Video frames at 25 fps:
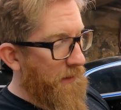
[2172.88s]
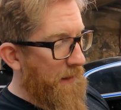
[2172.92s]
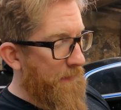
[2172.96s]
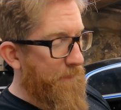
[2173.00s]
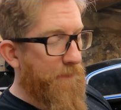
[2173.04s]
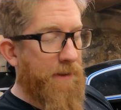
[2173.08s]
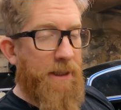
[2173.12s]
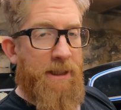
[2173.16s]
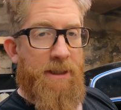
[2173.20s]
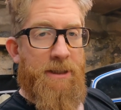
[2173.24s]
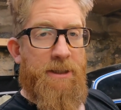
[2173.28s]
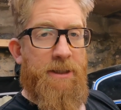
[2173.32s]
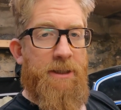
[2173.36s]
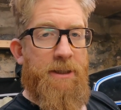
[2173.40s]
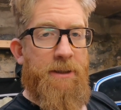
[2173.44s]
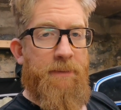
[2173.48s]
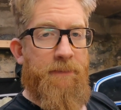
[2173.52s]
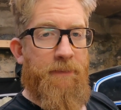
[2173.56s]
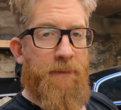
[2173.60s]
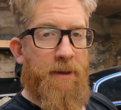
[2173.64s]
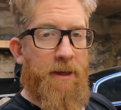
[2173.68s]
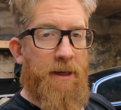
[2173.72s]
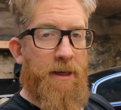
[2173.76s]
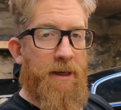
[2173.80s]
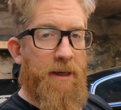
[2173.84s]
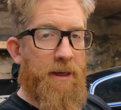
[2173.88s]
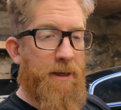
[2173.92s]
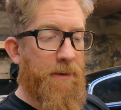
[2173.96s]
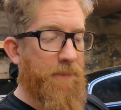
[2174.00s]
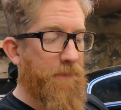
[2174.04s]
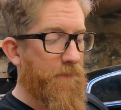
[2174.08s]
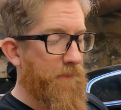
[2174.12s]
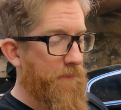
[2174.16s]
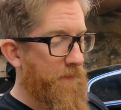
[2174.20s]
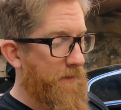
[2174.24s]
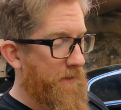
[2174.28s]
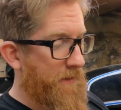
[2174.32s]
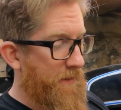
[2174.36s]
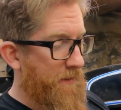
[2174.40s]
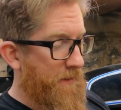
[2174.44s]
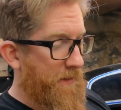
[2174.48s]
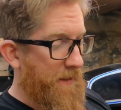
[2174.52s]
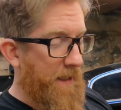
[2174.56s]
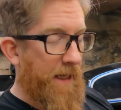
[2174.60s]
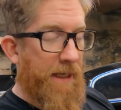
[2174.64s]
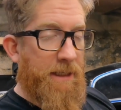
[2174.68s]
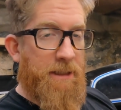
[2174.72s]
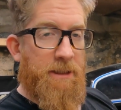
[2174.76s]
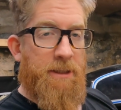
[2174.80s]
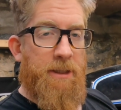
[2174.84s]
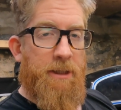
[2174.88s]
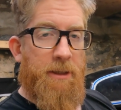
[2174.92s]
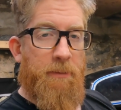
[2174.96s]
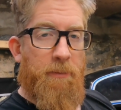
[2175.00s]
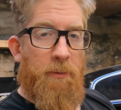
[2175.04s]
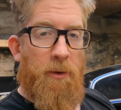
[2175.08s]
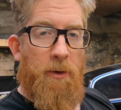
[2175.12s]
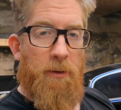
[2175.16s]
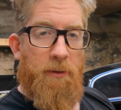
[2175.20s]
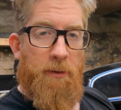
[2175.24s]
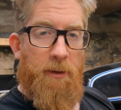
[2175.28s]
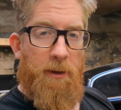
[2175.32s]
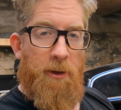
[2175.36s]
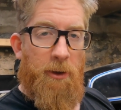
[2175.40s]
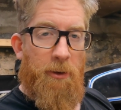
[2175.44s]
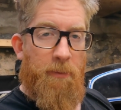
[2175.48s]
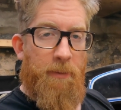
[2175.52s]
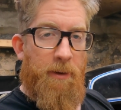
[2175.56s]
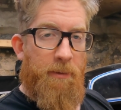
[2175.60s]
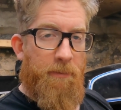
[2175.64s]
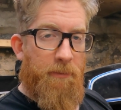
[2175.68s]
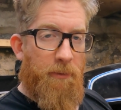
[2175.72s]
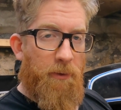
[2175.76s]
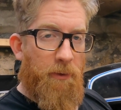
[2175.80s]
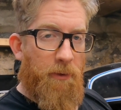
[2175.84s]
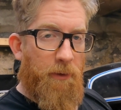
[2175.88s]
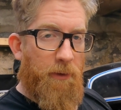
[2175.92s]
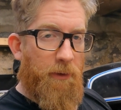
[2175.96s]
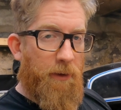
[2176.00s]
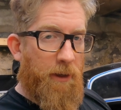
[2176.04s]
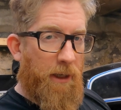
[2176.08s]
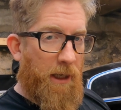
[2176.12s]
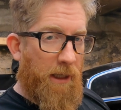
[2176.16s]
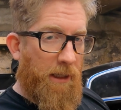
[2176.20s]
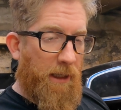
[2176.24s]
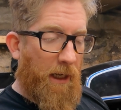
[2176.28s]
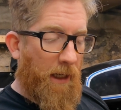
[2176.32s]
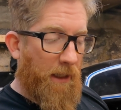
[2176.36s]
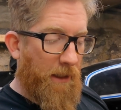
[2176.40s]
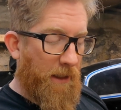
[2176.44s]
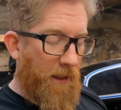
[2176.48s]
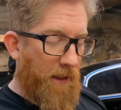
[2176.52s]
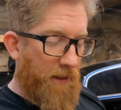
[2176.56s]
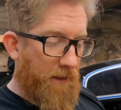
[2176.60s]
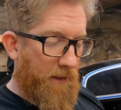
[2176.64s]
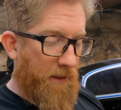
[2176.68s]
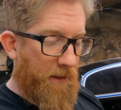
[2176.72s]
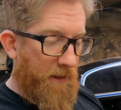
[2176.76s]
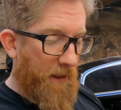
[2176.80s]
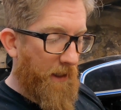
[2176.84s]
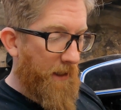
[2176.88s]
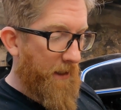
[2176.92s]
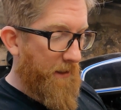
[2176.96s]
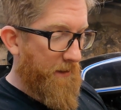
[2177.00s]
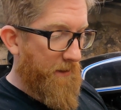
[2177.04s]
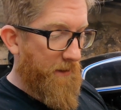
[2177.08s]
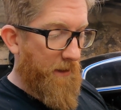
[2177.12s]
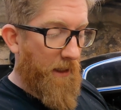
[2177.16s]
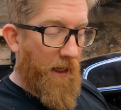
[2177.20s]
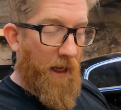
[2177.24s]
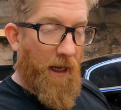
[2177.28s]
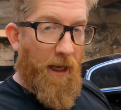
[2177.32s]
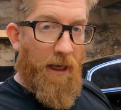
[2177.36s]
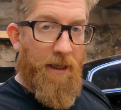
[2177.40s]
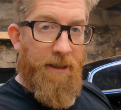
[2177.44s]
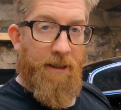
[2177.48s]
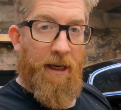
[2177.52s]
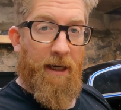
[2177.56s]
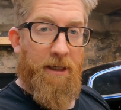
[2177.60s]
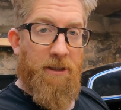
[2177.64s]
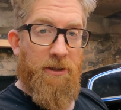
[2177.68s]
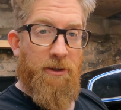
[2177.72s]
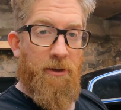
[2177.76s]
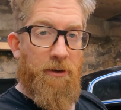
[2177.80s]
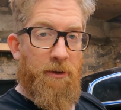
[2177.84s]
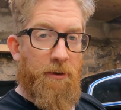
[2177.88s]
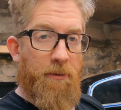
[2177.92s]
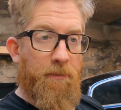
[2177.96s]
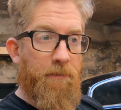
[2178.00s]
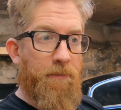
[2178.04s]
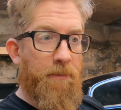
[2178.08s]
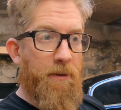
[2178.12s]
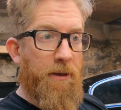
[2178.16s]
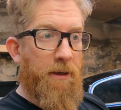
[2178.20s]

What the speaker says: piece into the mould a little bit more, and then get a nicer